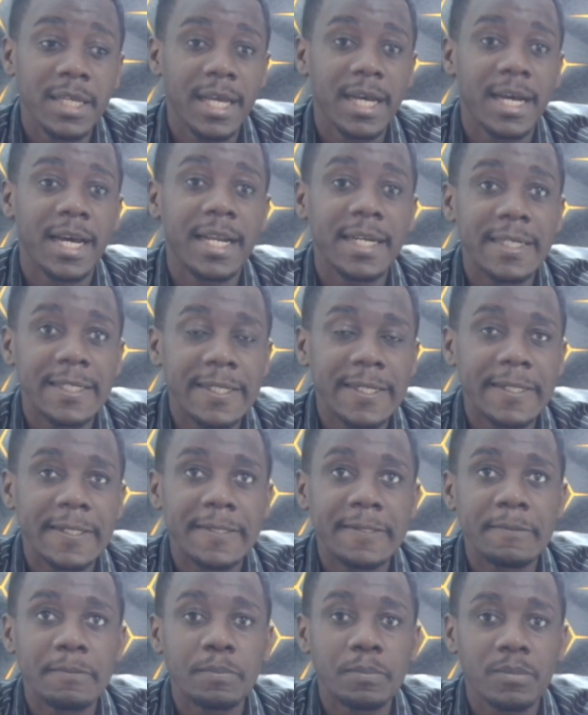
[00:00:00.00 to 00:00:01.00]
and
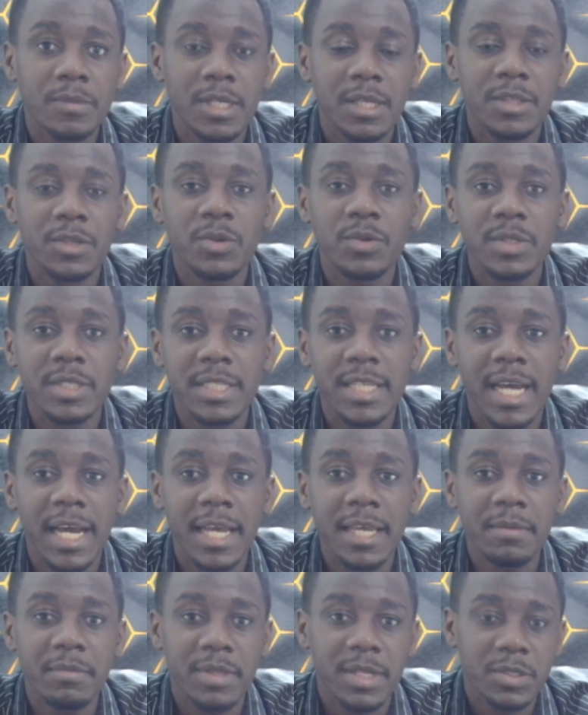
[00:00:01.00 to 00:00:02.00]
the only
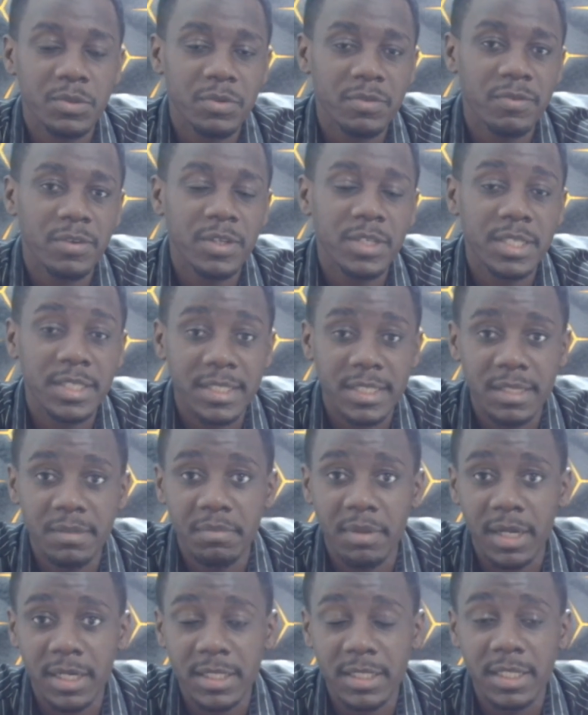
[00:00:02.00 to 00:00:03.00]
time that we felt his
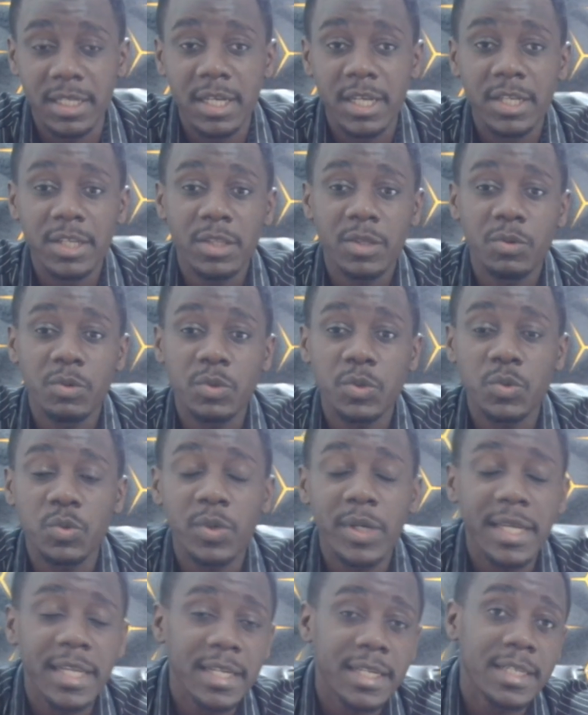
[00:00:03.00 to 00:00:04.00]
impact was
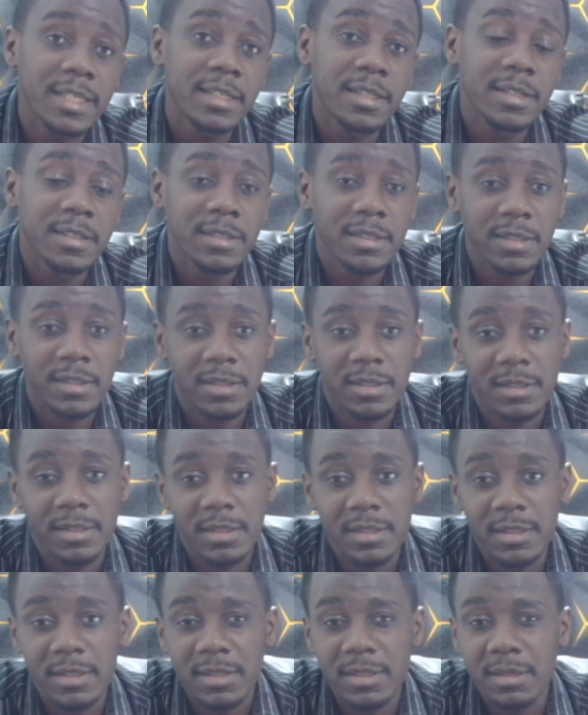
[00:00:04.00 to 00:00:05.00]
when
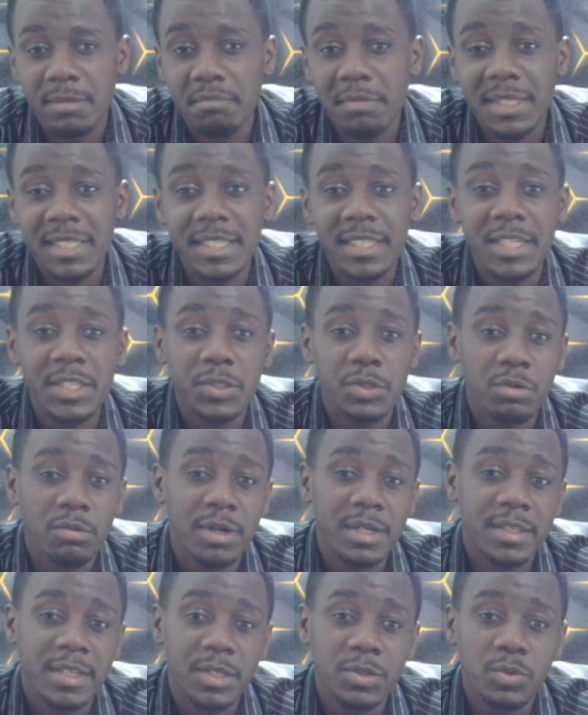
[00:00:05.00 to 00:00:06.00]
Martinelli
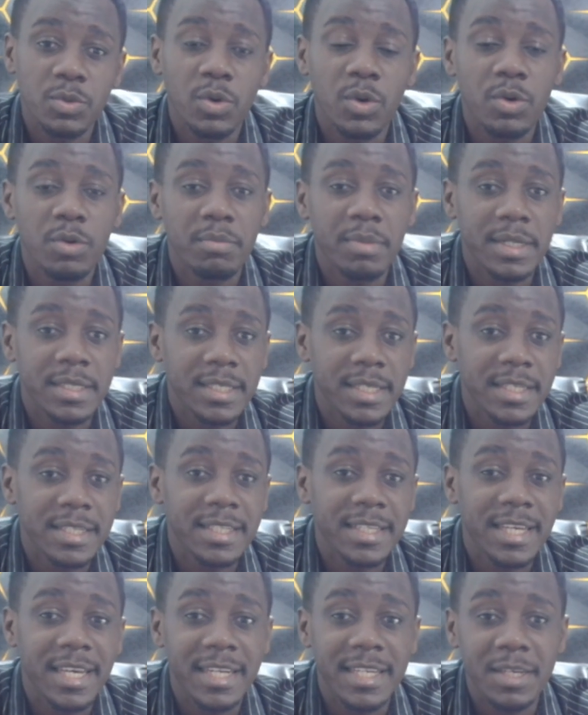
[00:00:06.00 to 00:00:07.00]
scored that goal, but
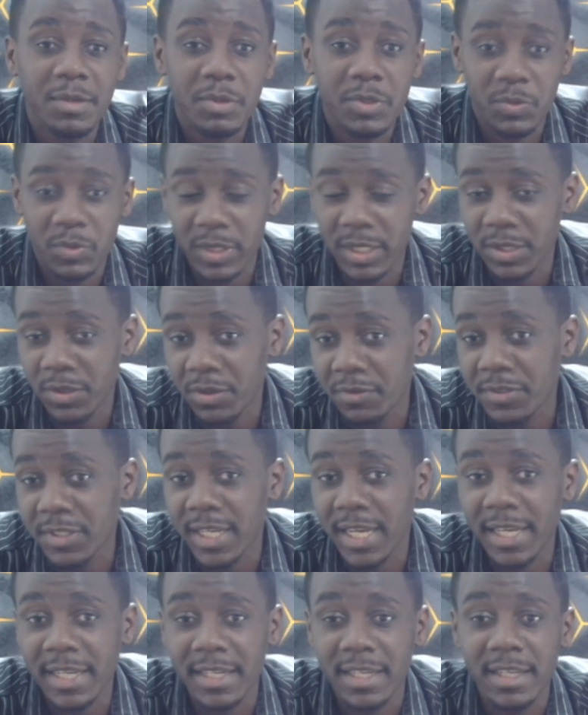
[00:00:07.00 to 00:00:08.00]
Edin Ketia was really
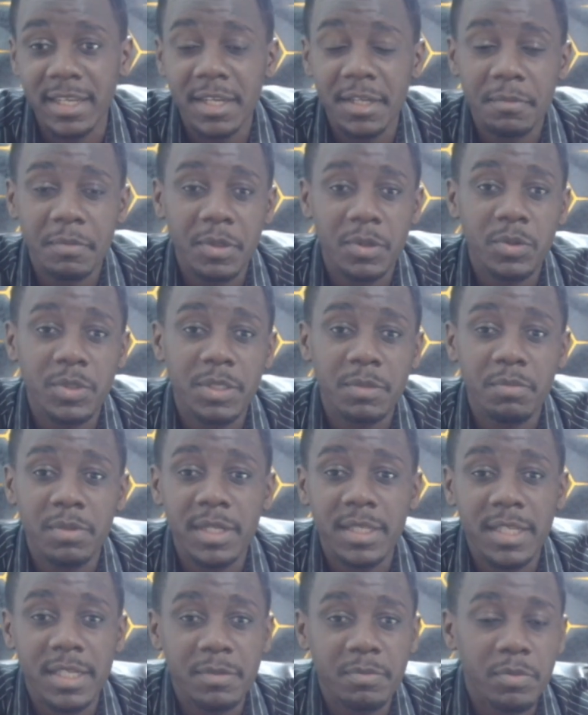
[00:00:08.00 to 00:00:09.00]
offside because he
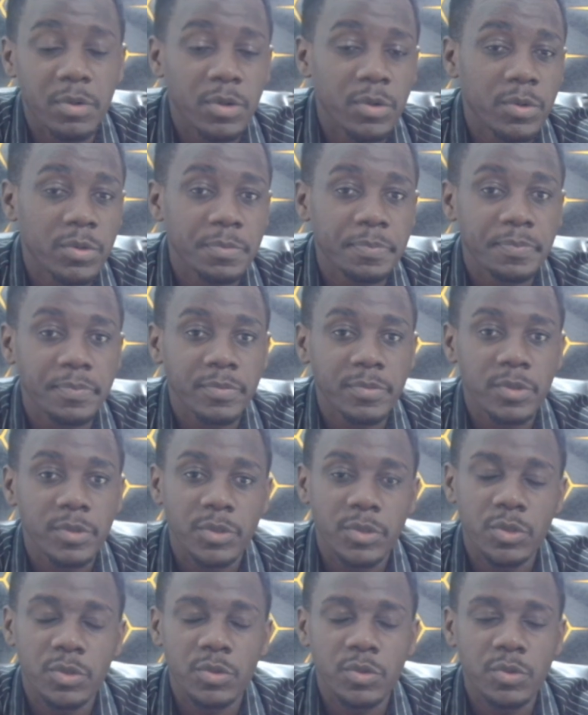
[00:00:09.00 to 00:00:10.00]
played that ball
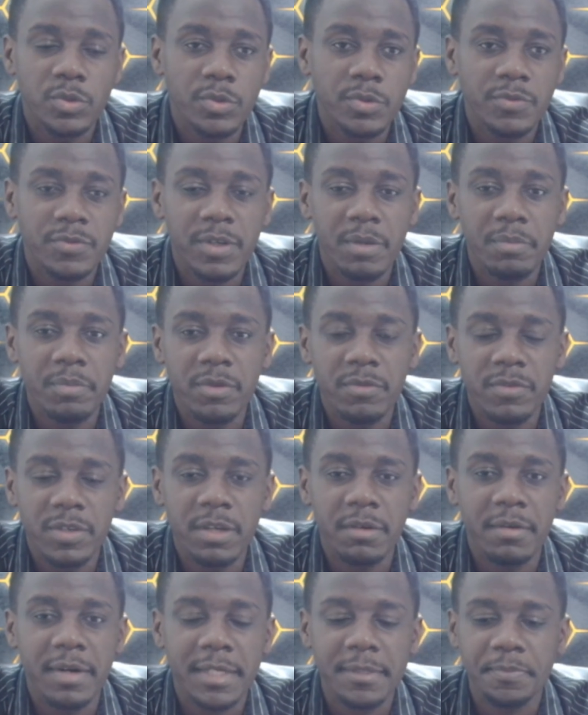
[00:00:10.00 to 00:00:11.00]
to Fabio
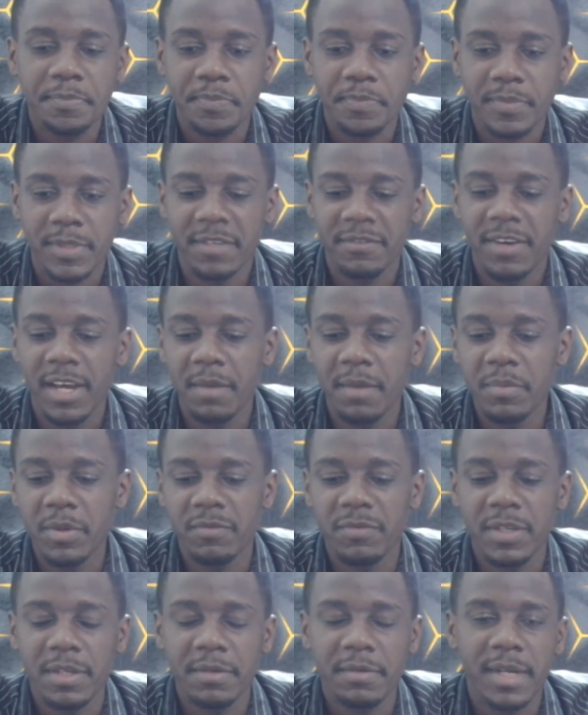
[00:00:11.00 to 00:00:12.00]
Vieira, and Fabio
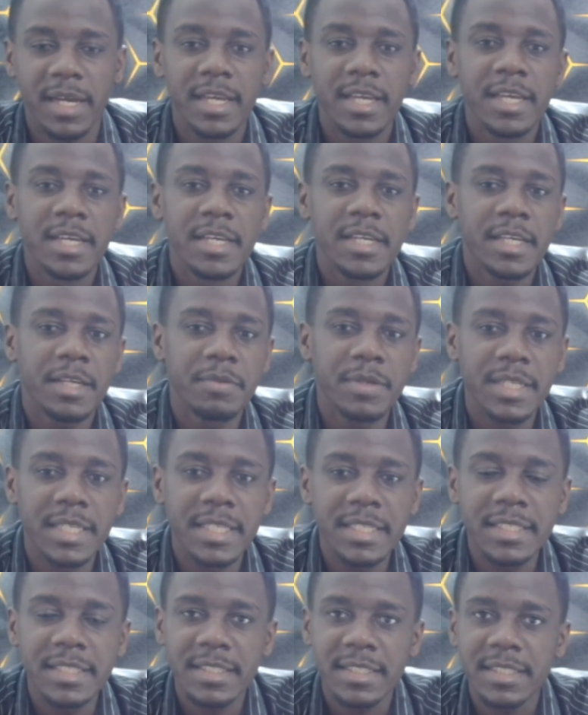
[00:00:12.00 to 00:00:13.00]
Vieira
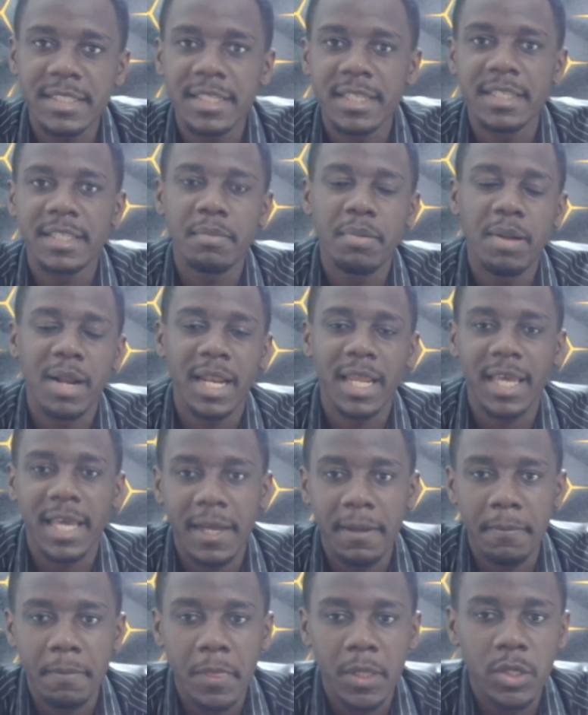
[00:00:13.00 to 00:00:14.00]
released the
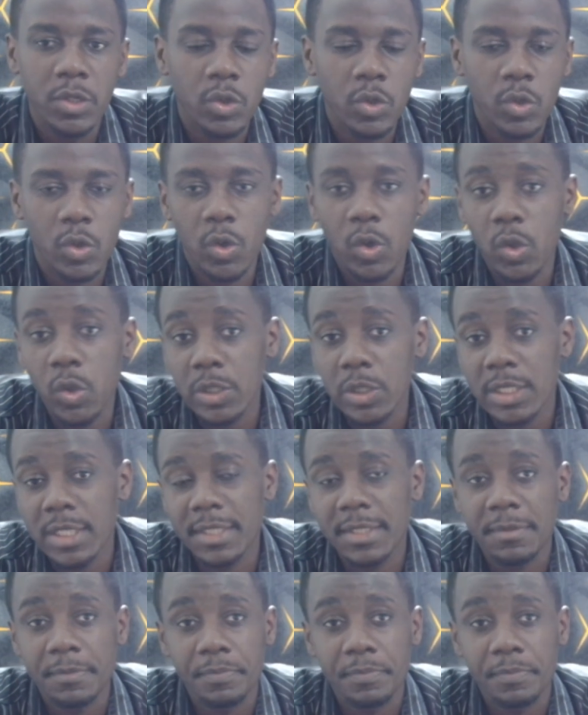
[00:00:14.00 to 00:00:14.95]
player called